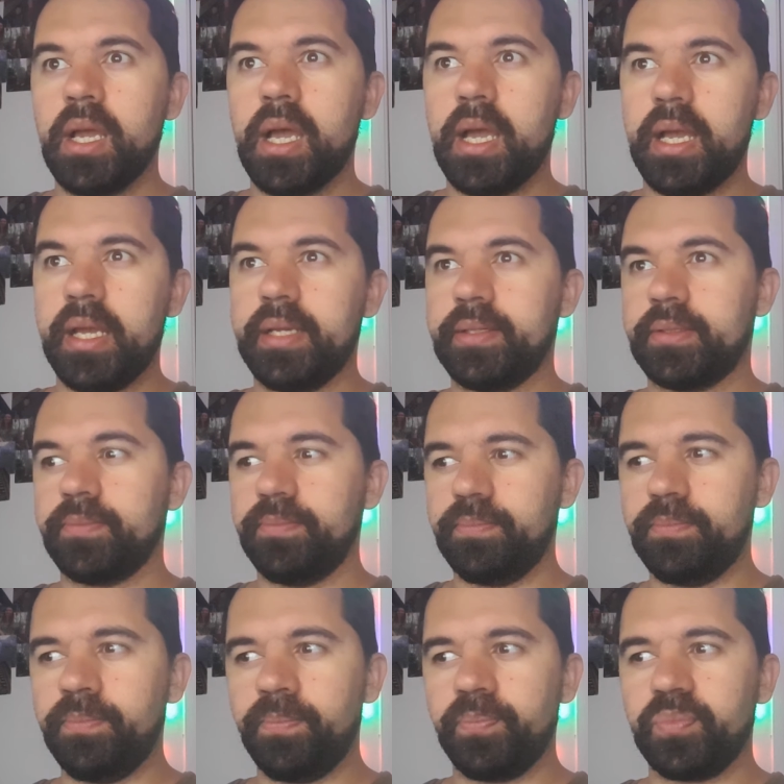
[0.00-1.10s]
And
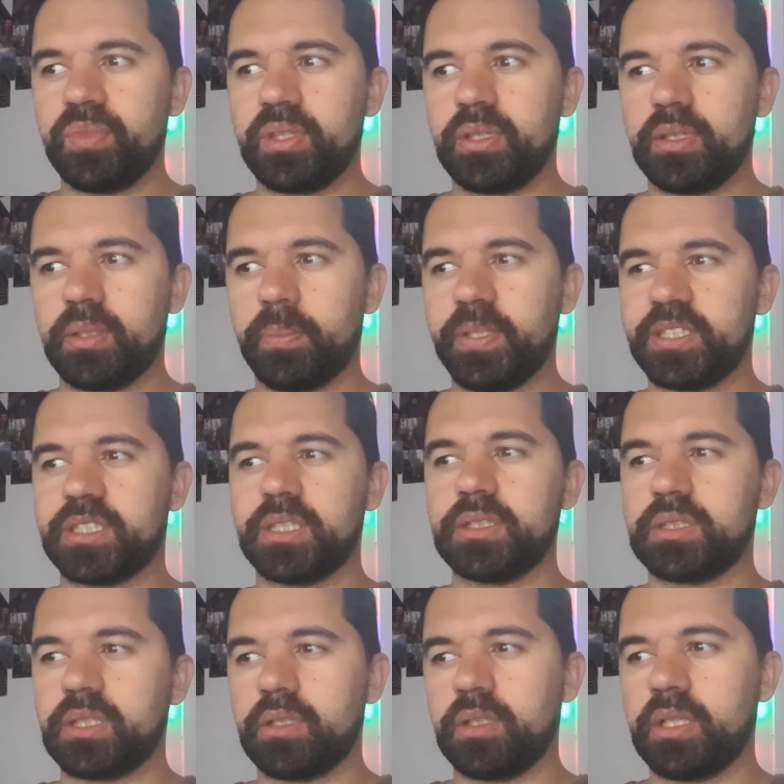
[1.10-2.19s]
the best thing
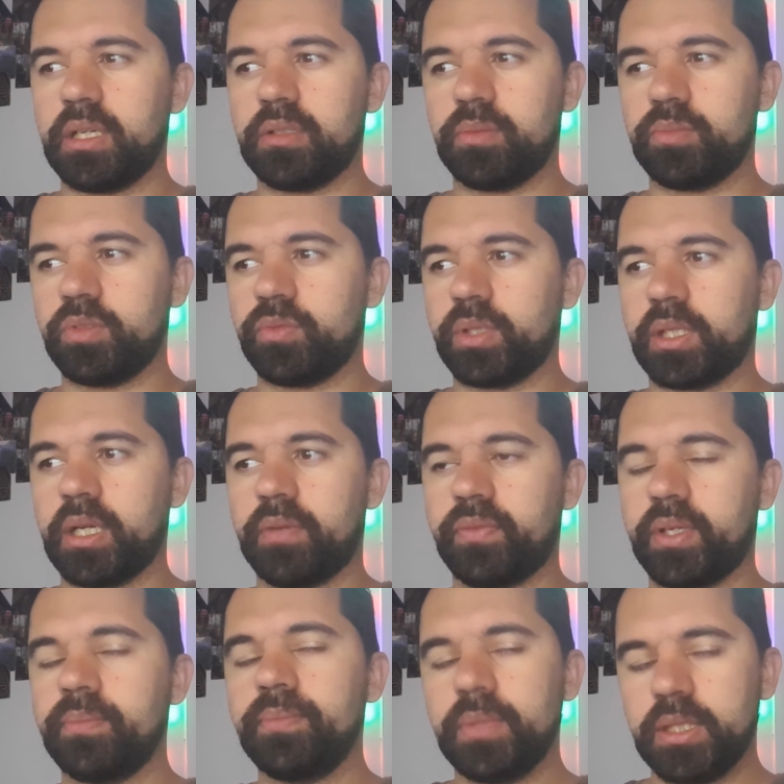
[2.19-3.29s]
to allow them to
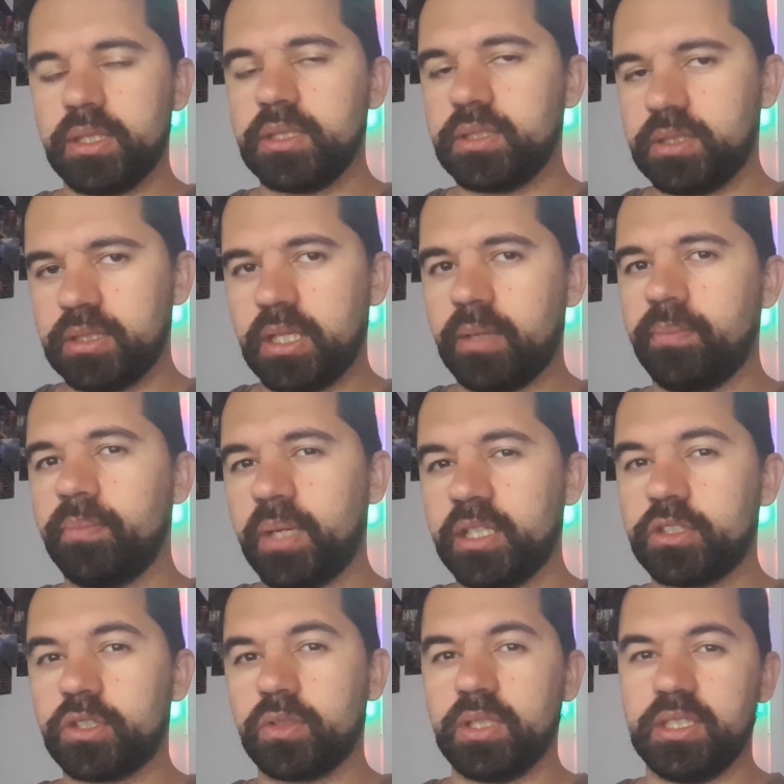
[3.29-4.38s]
recover is, yeah, make
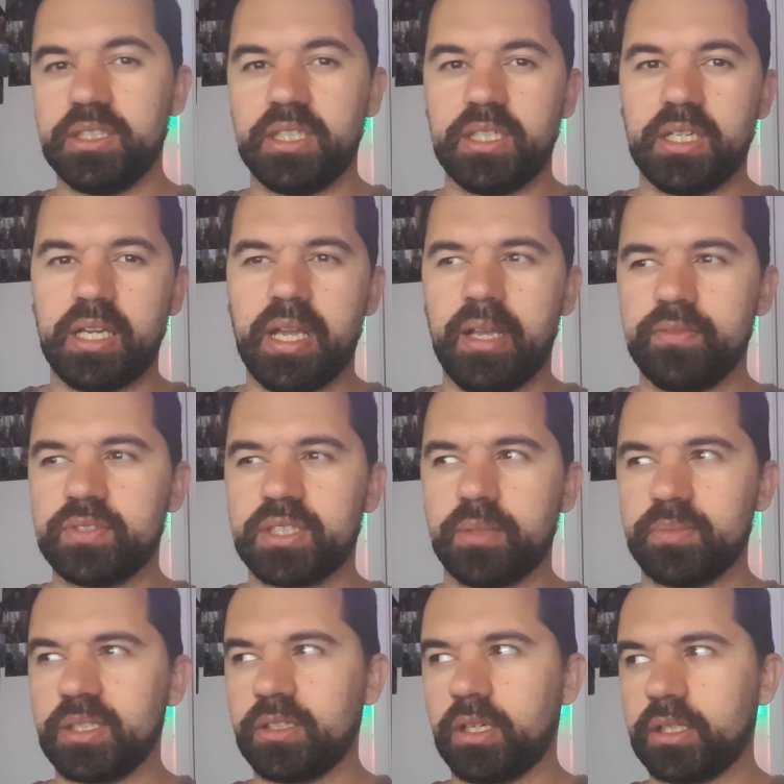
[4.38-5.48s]
sure that you have
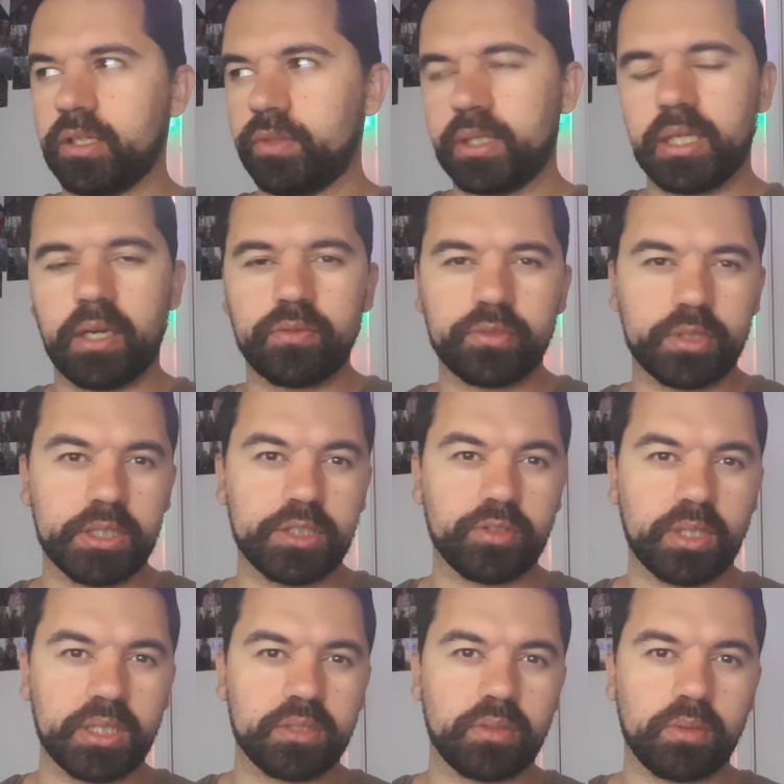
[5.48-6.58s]
something like a recovery
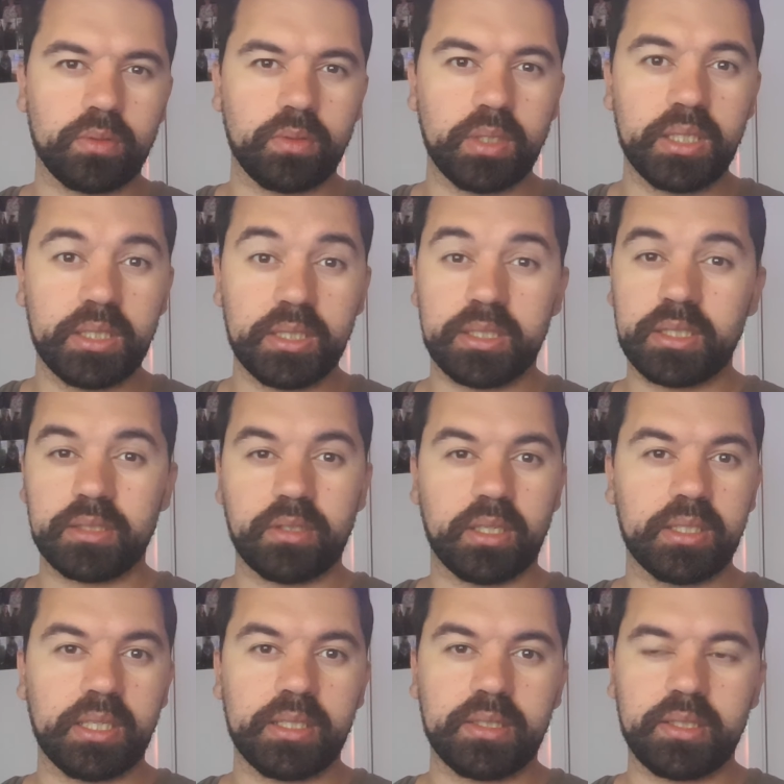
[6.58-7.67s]
drink or anything
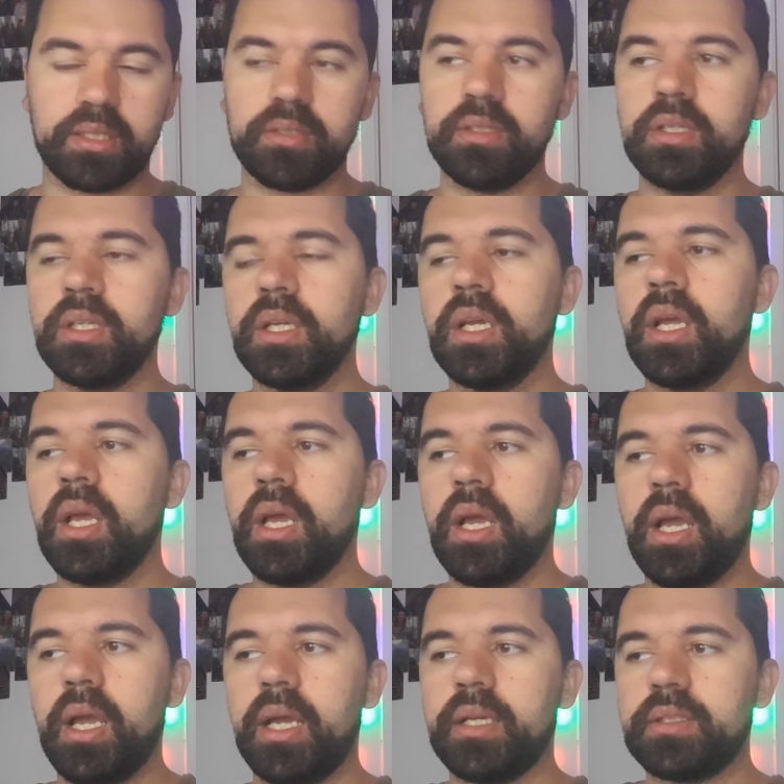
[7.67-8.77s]
like that there,
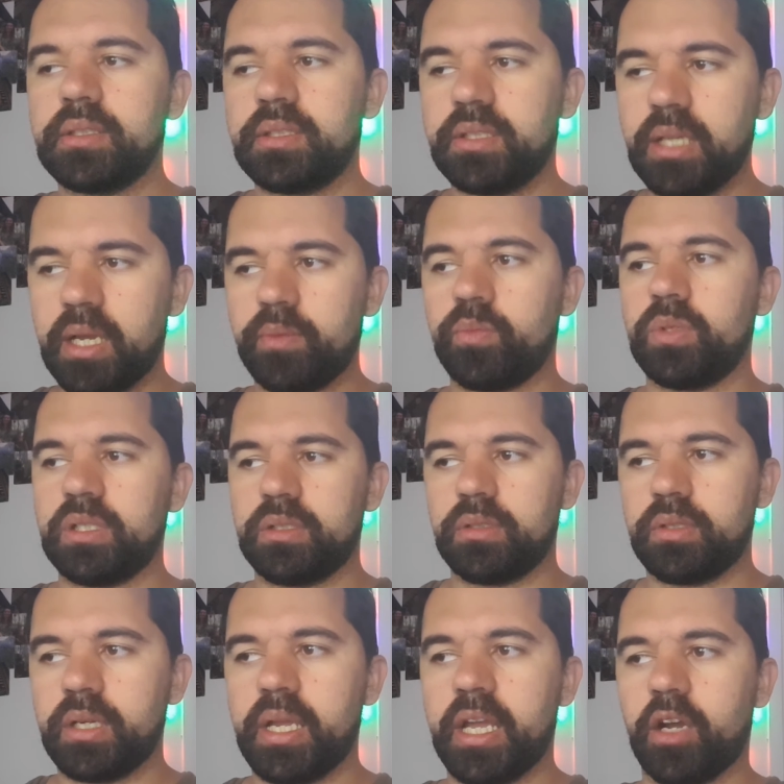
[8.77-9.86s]
and that
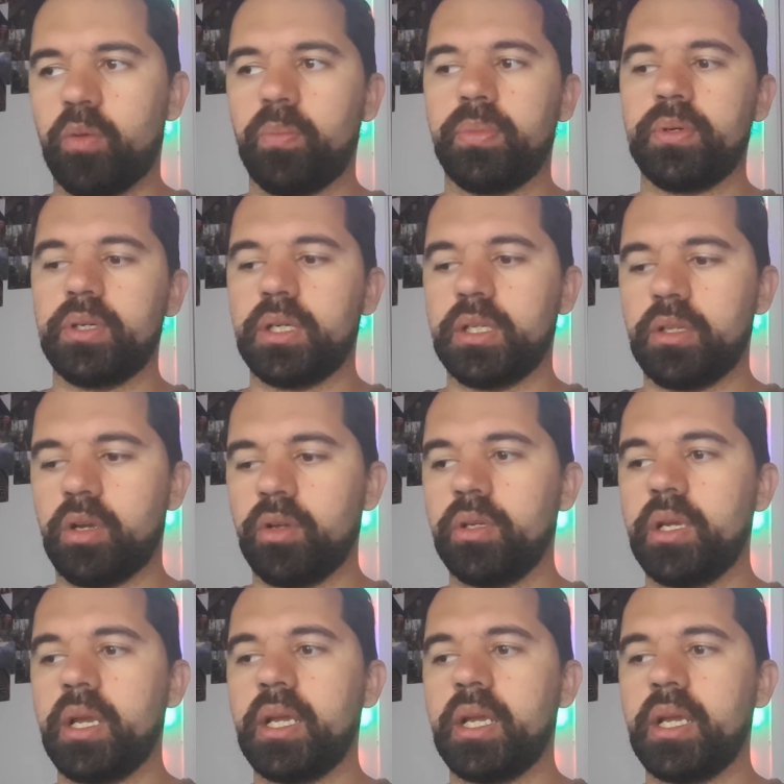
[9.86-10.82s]
will help a lot.